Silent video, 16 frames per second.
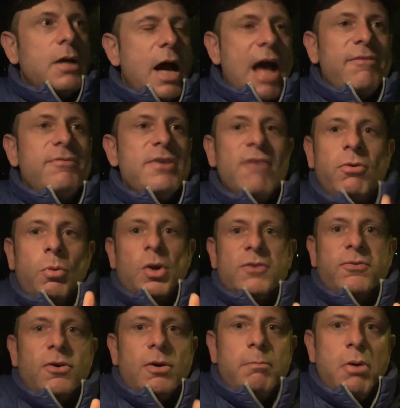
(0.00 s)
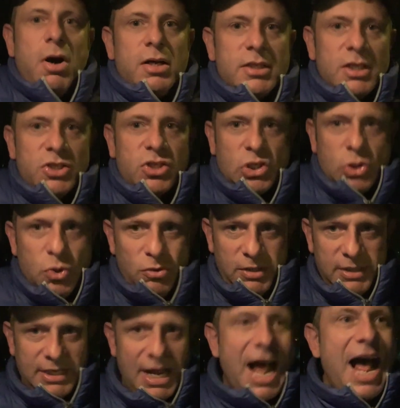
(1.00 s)
I have never worked for a boss as
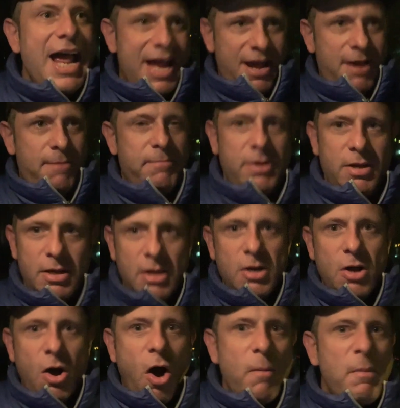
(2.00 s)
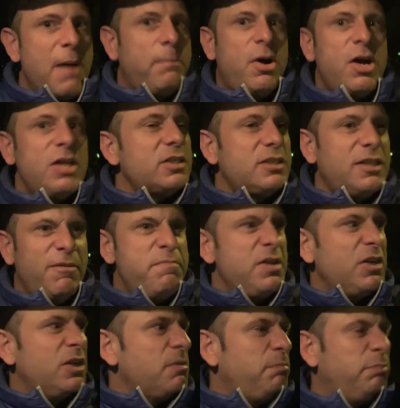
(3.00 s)
cool as I am. all my bosses have
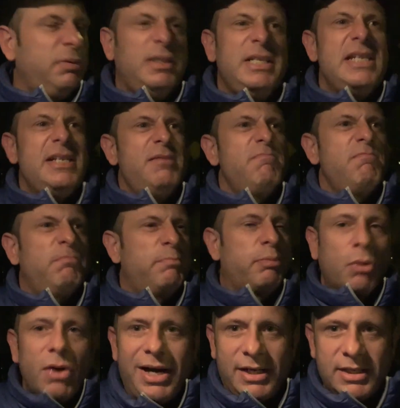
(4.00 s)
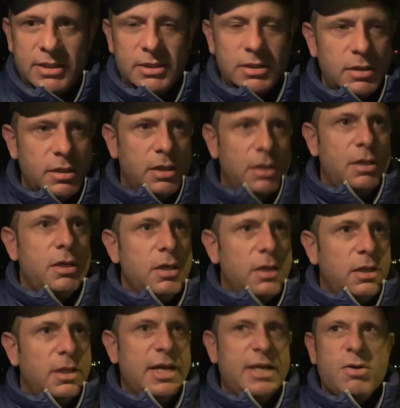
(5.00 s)
been complete pricks.
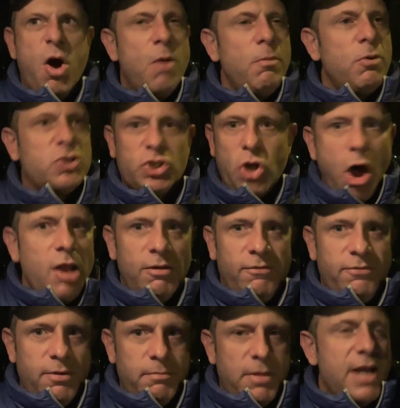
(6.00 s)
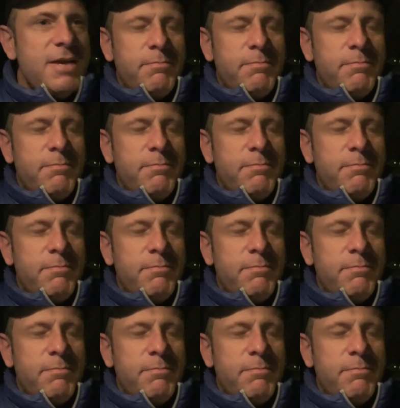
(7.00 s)
Like, almost all of them.